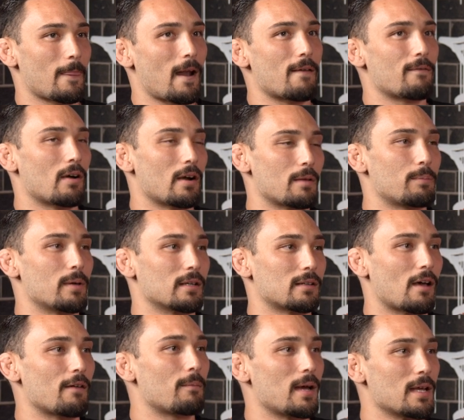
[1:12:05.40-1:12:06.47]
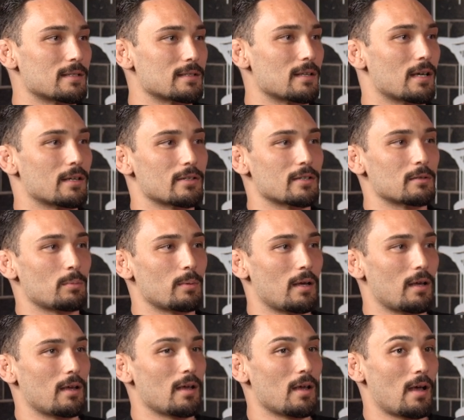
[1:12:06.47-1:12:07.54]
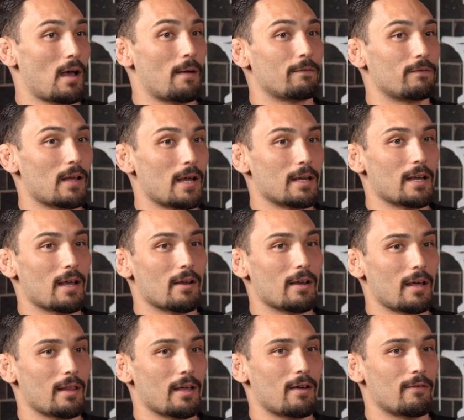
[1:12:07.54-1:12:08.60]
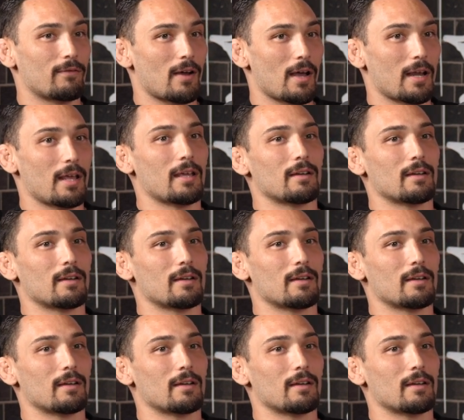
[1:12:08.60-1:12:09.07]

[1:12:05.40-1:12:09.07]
That I've already picked out my selections, but I'm flying down to LA on Friday,